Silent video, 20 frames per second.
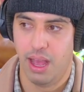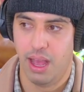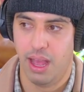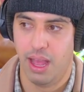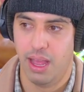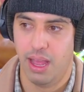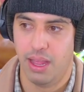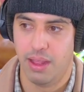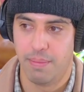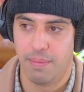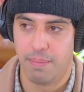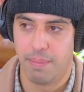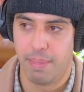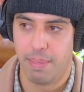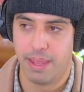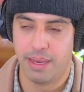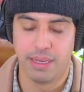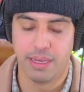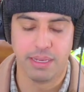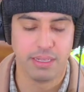uh,
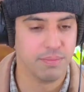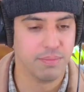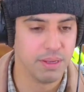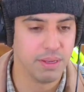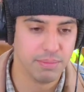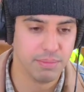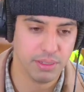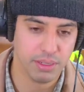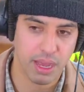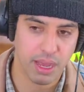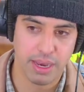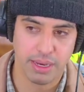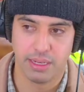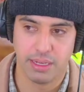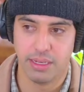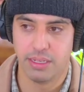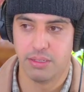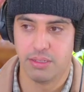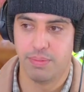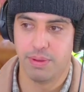it needs to be
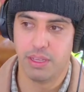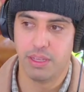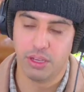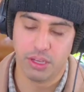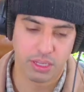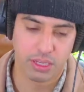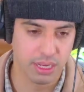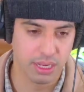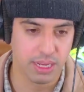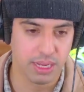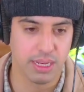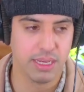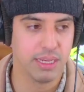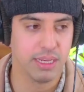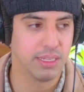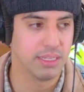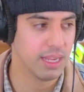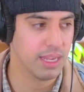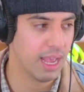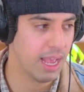melodic, it needs to be hooky, it
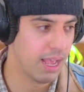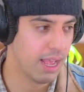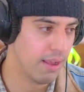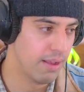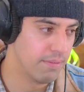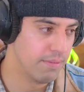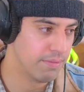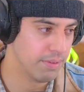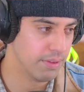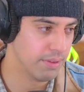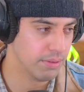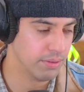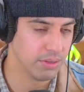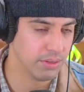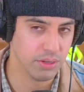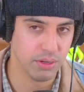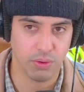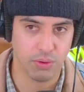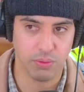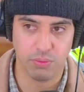needs to have,
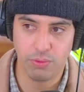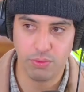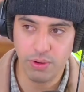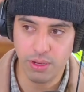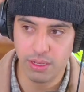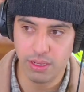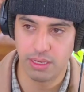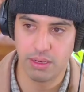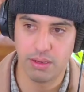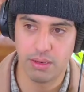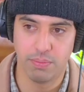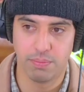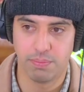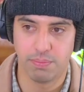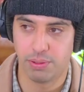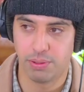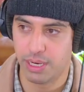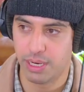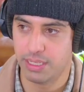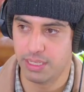really
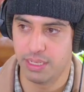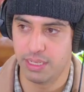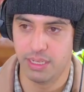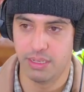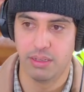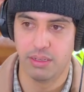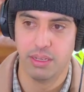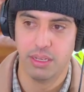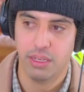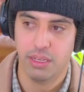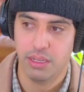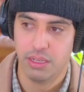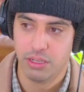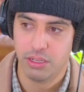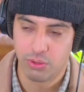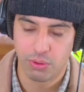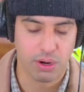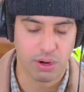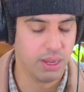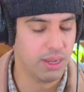present
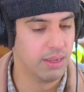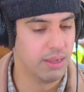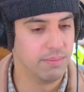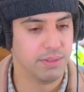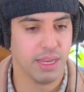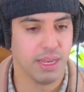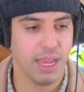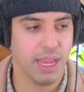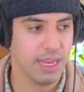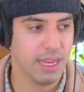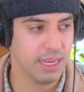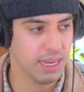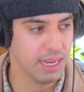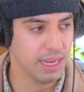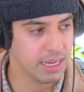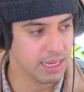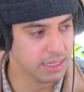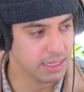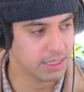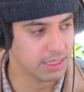drums, and
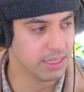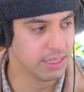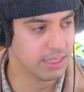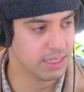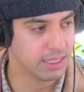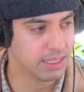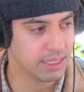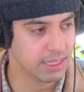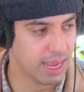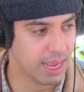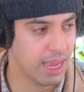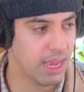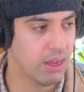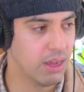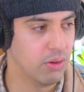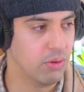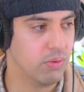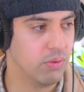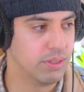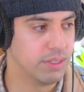it needs to
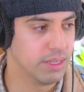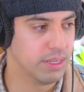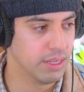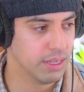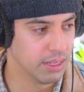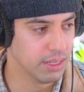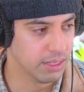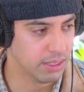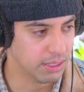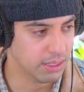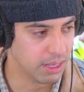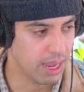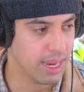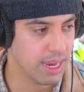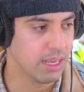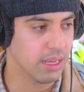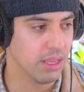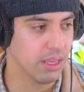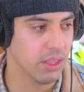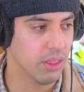sound
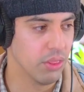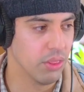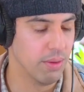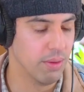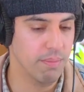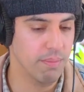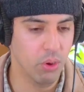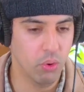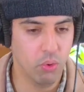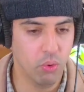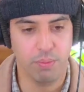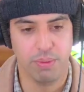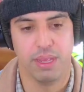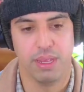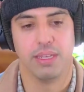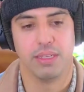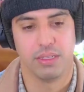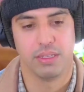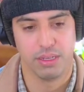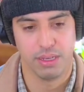like the
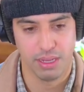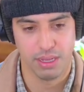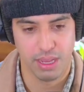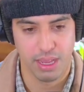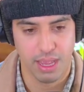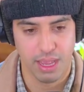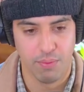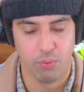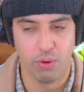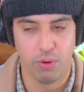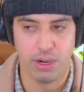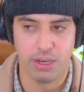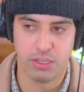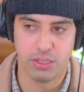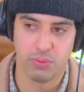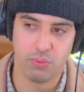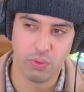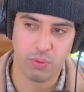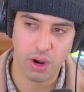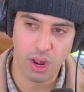moment.
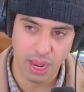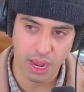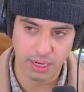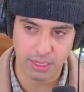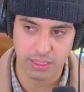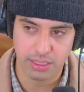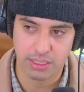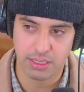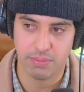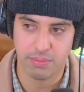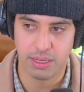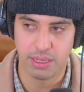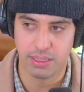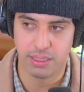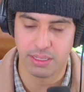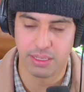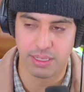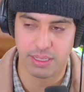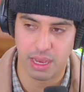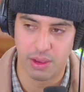Whereas rock, to me,
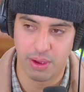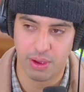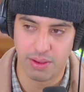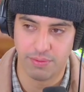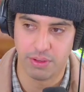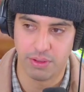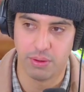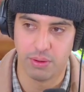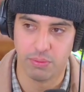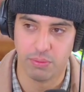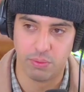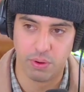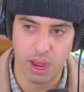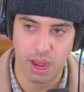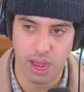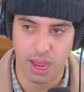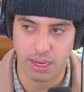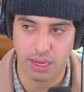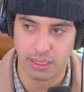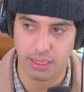this is how I view it.
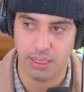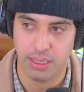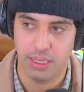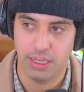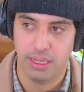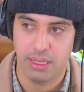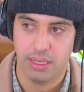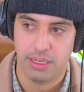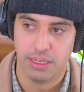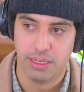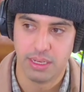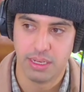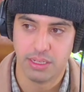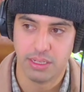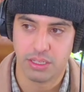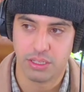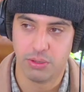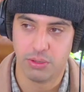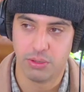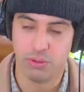Rock
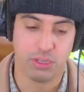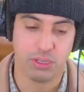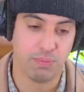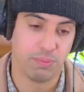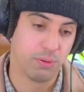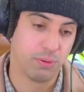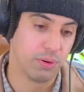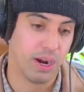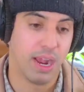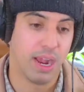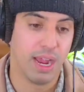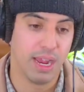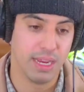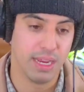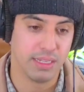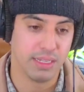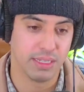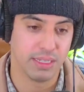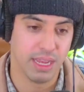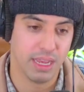needs to
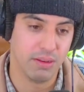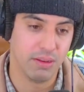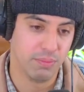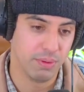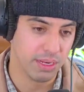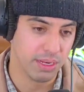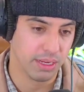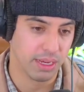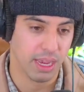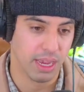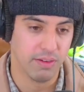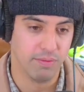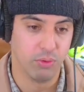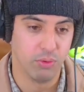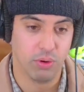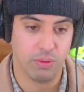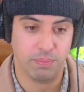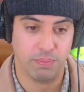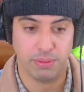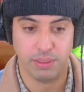surprise and be kind of
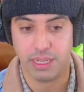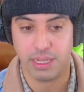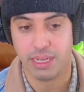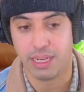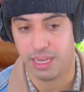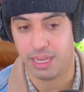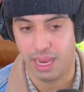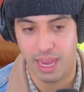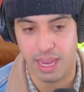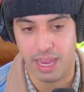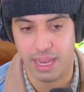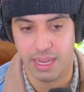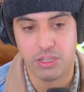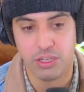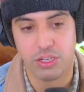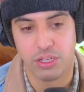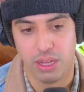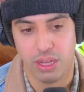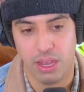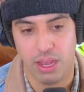more bleeding
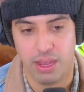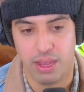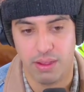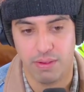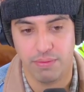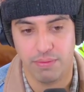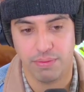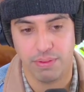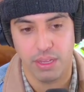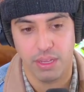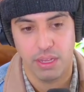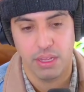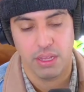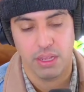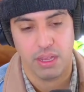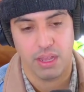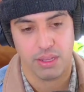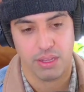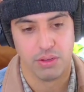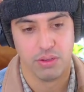edge of
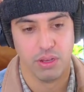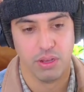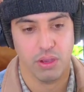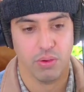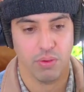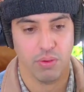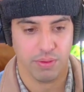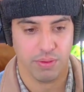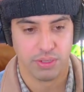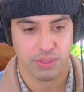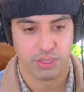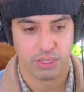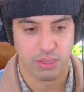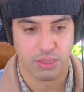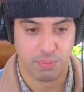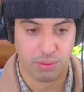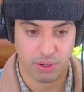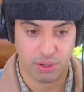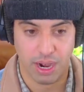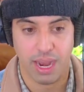
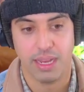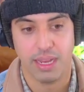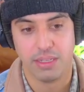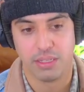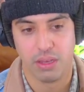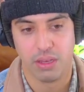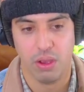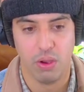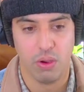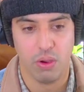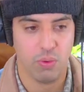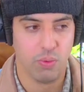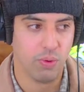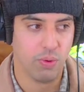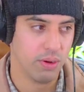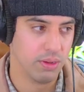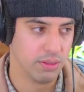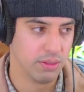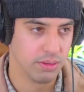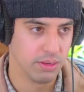surprise.
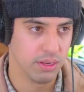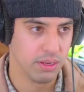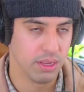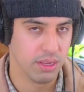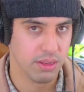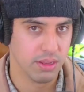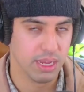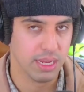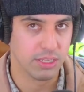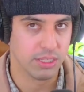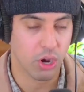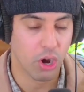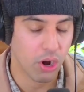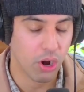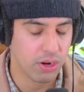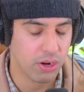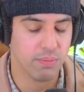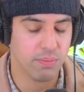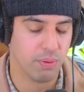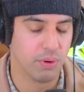Oh, it's
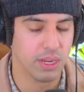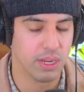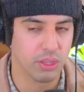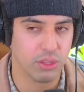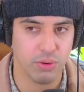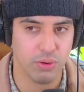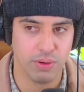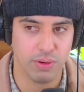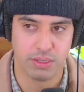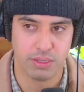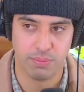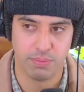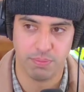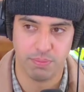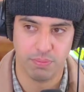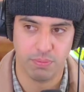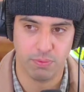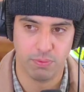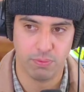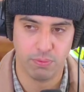harder to break through as a
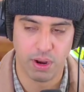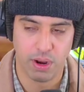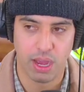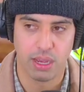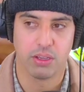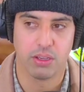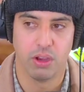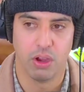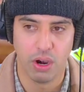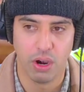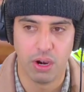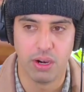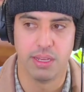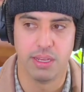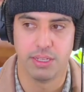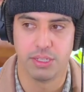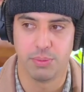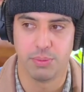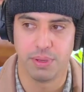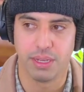rock
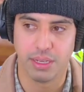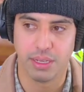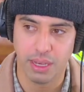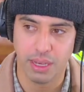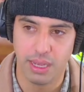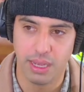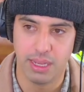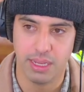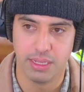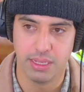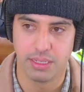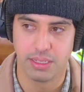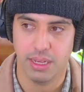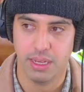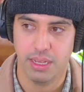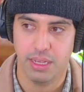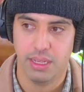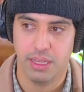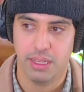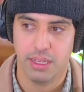artist because
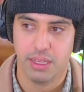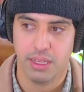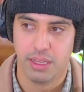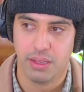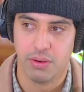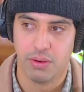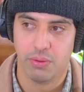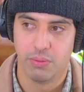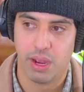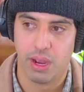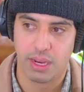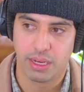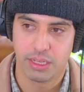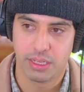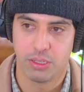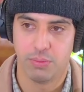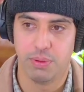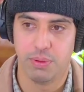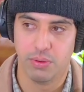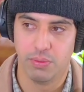rock
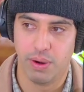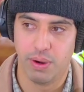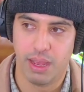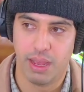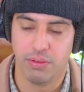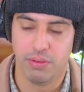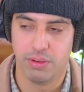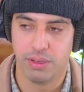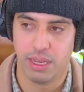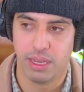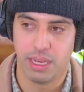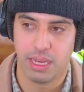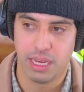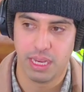has been around